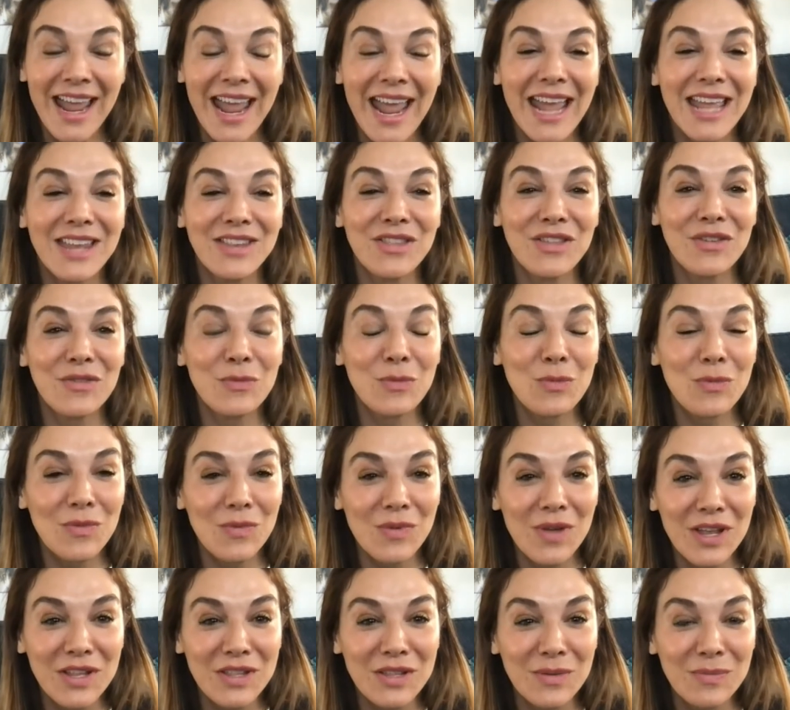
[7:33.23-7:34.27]
And the
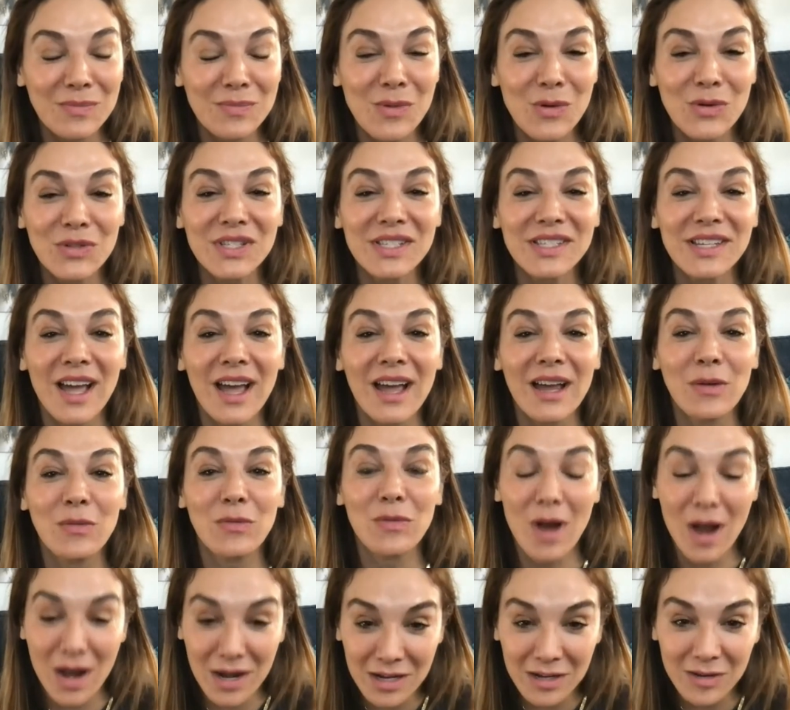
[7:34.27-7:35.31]
in the most
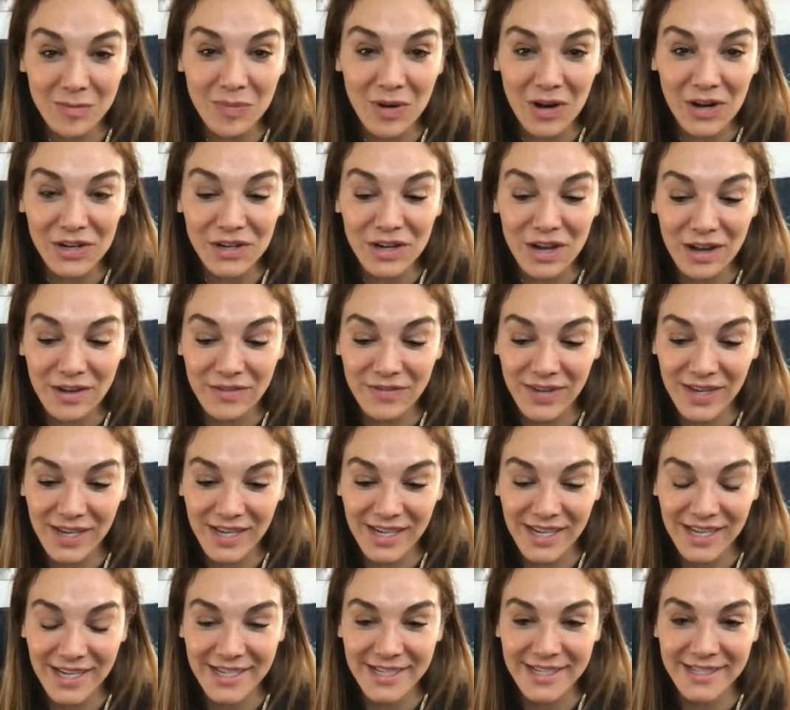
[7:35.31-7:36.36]
ironic part of
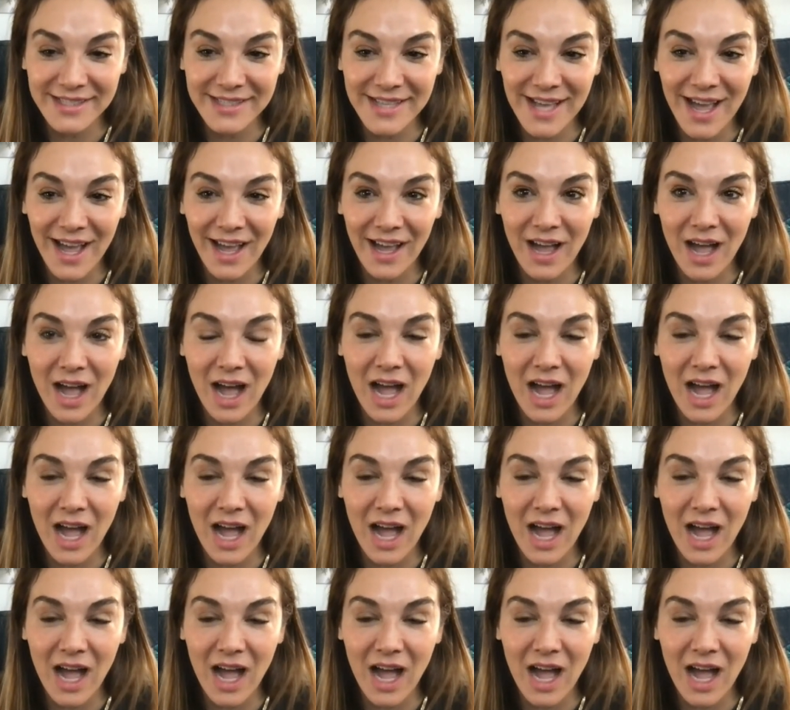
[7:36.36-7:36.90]
it is that